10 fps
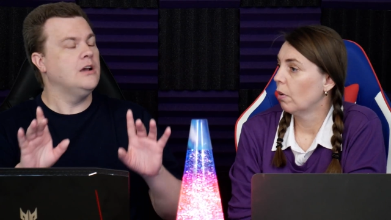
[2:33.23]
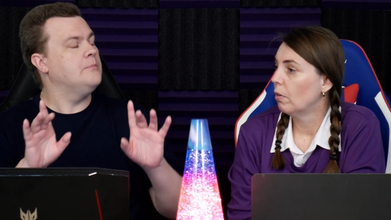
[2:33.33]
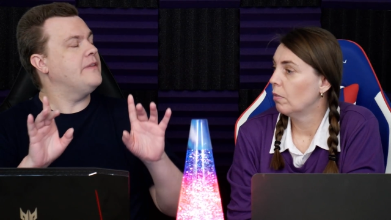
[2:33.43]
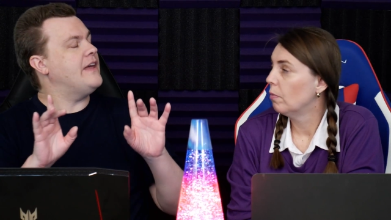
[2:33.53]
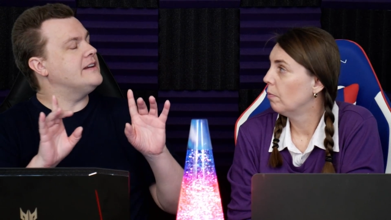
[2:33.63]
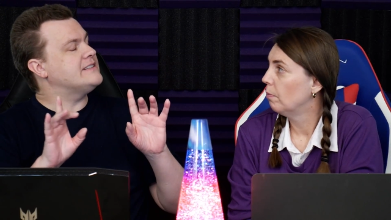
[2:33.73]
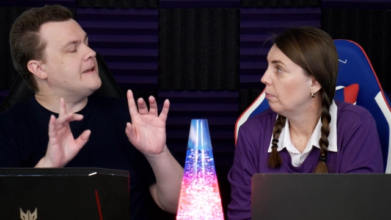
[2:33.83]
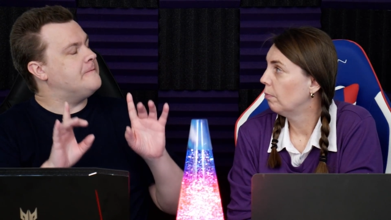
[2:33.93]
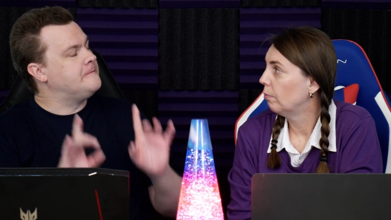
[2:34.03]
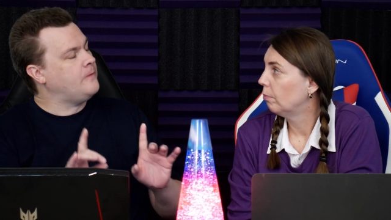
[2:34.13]
Speaker 1: but that is
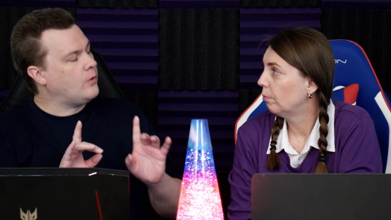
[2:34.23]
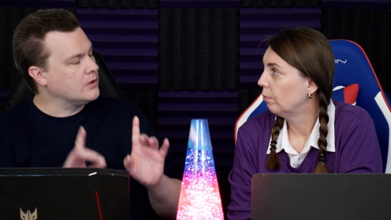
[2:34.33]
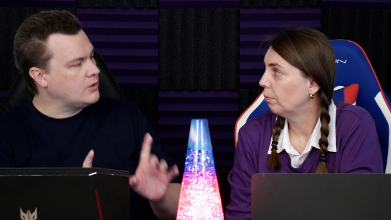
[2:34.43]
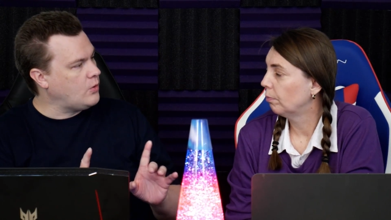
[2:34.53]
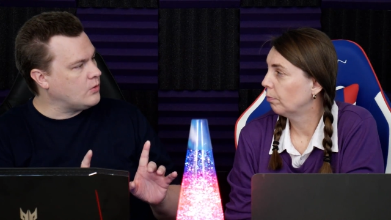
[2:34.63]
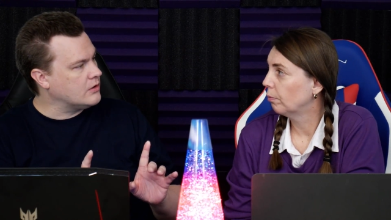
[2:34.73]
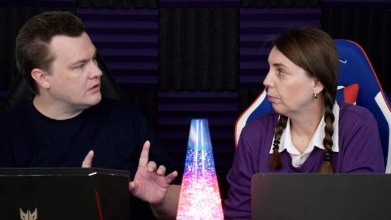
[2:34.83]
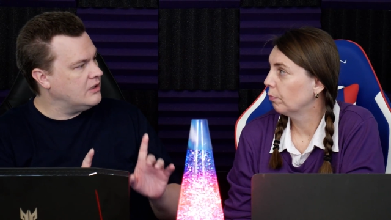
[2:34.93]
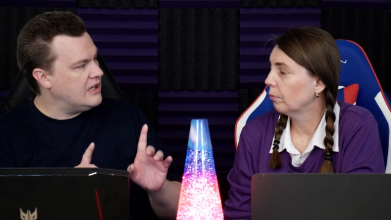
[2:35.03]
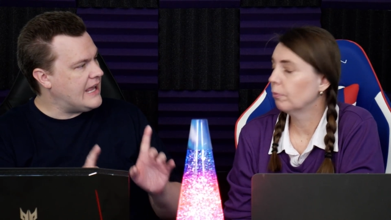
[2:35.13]
a four
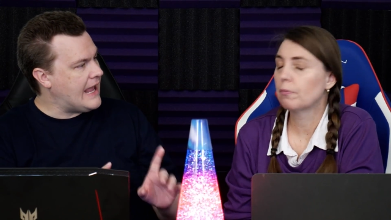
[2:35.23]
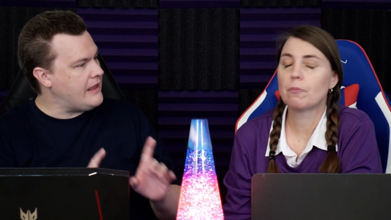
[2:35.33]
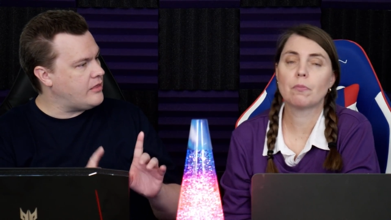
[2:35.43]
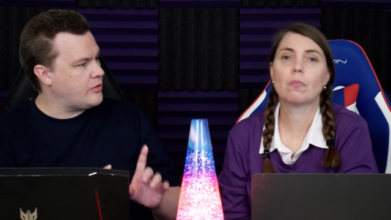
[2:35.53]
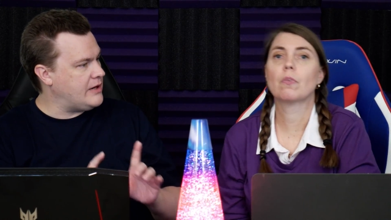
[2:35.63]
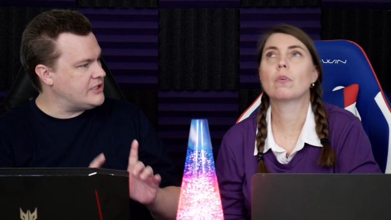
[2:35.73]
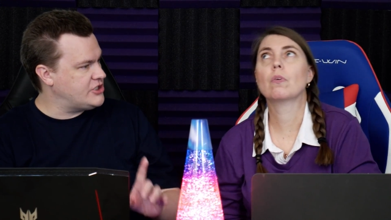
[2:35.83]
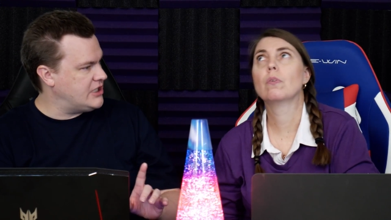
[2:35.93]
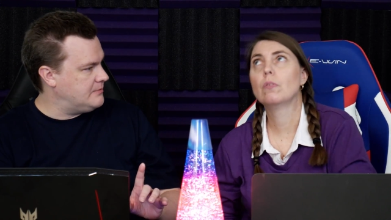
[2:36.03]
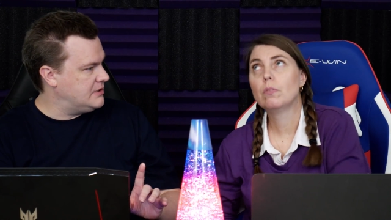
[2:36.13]
core, eight thread
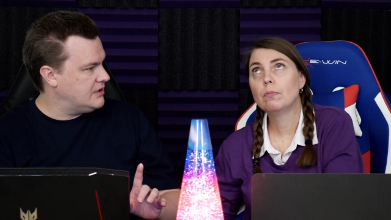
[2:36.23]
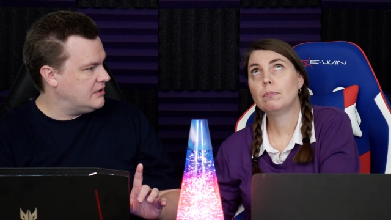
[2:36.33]
chip.